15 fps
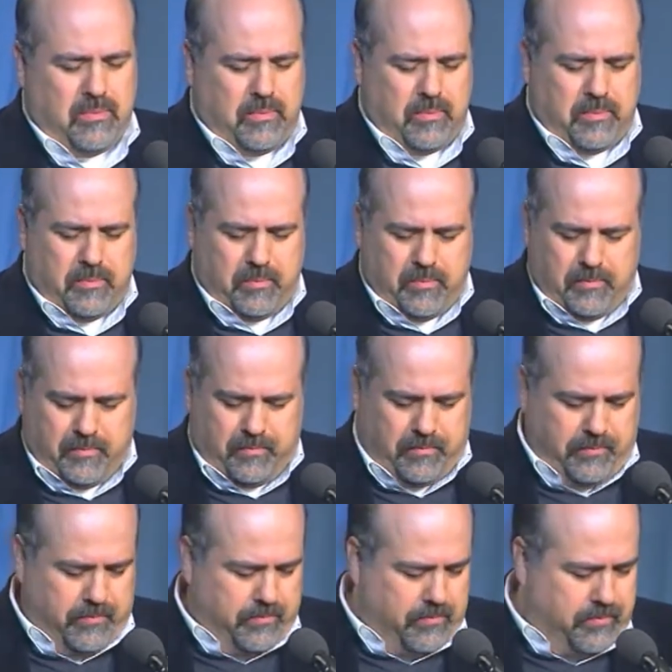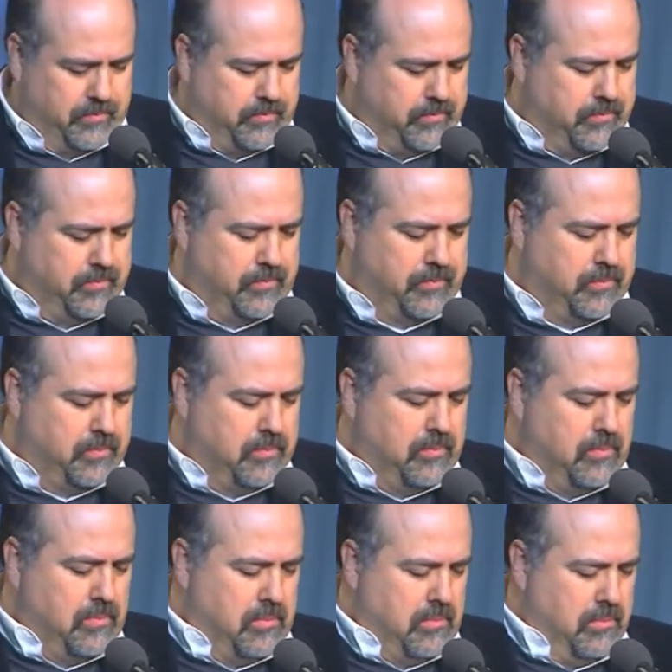
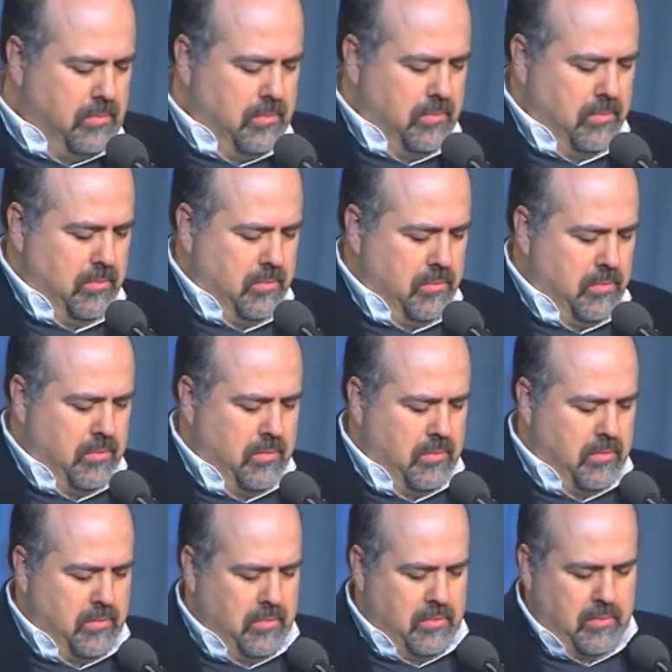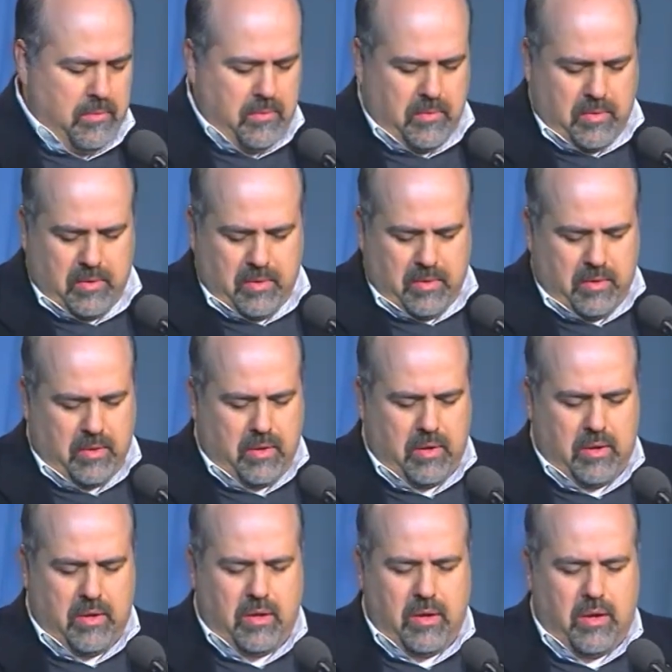
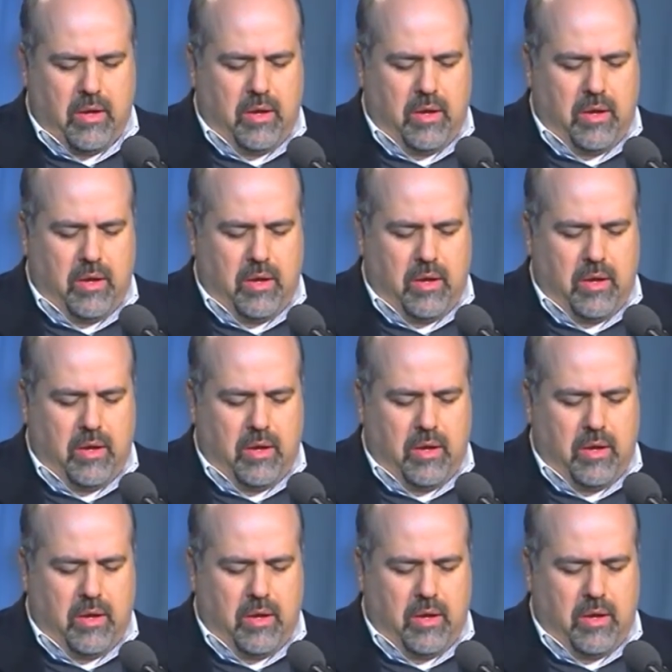No one is speaking in this clip.